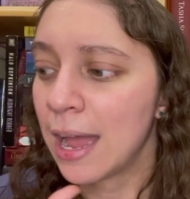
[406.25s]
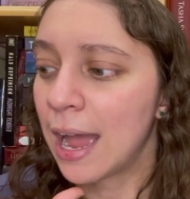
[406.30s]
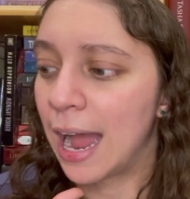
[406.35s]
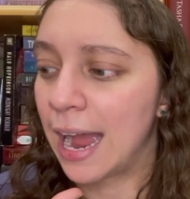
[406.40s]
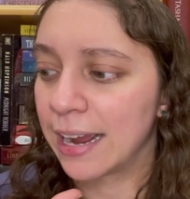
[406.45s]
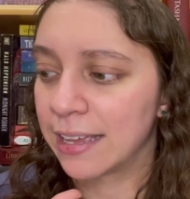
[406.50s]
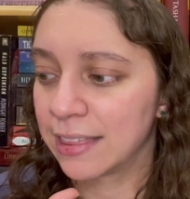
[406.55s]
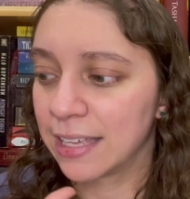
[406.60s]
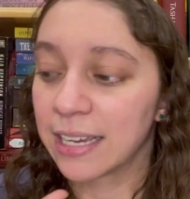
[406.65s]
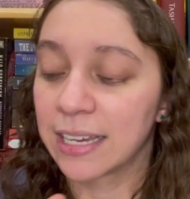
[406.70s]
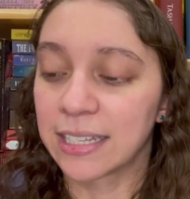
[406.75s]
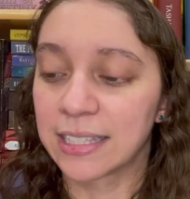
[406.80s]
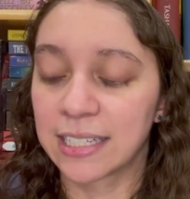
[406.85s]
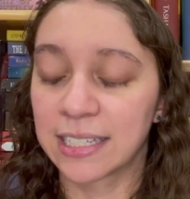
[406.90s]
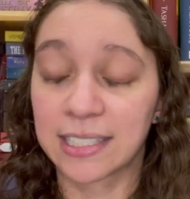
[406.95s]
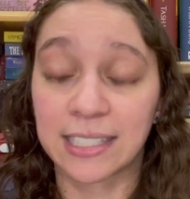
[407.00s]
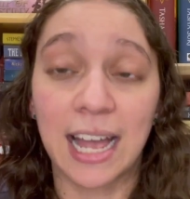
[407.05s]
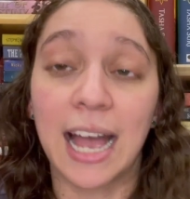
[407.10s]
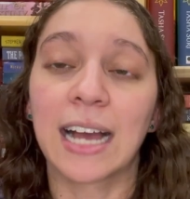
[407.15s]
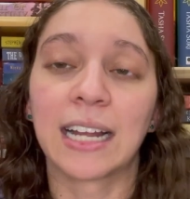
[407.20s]
I think it's
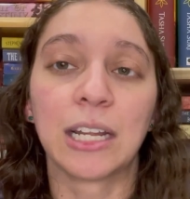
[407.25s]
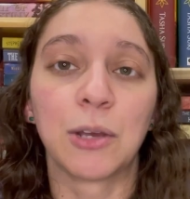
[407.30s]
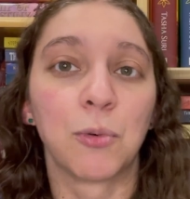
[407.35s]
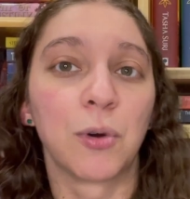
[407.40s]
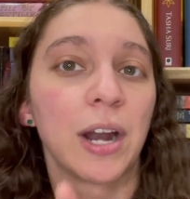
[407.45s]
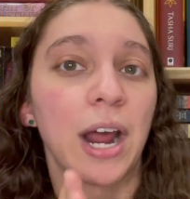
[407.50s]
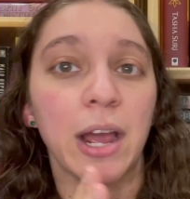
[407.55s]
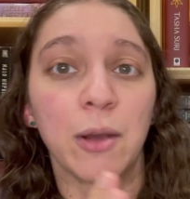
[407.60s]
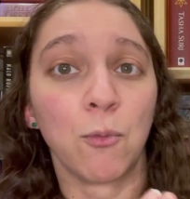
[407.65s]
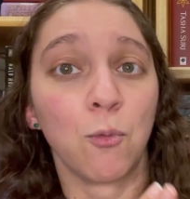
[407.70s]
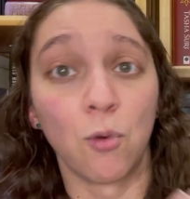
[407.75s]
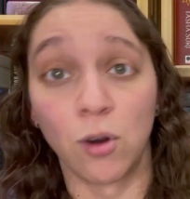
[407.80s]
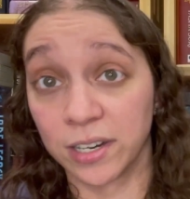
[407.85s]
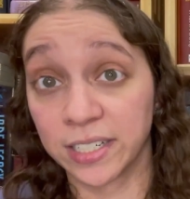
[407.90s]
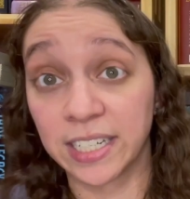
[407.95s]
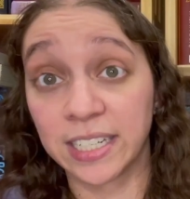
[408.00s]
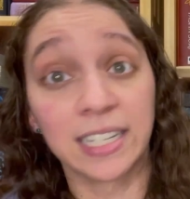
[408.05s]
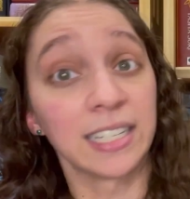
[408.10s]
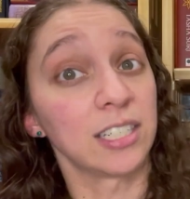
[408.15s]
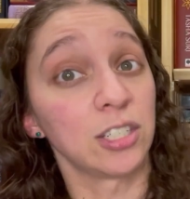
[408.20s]
exactly what I
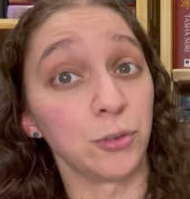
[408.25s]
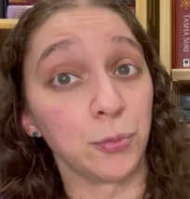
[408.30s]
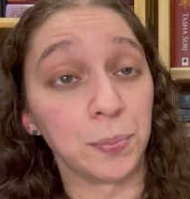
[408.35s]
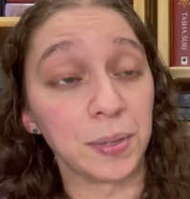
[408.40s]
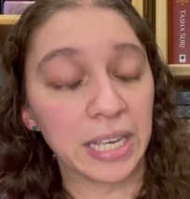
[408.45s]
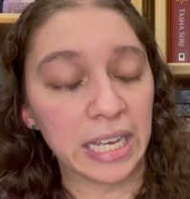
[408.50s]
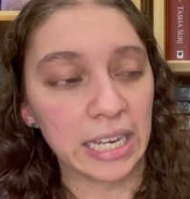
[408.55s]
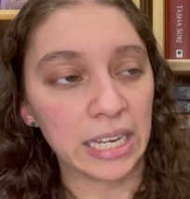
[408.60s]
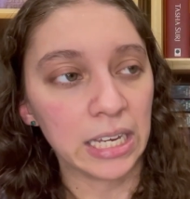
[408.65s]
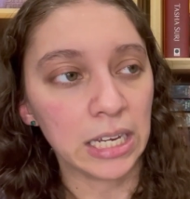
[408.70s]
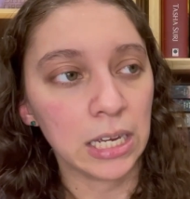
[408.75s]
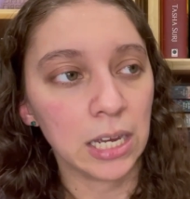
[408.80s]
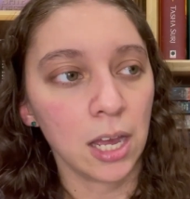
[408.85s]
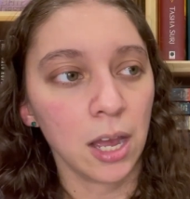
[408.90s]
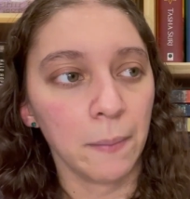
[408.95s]
wanted it to be,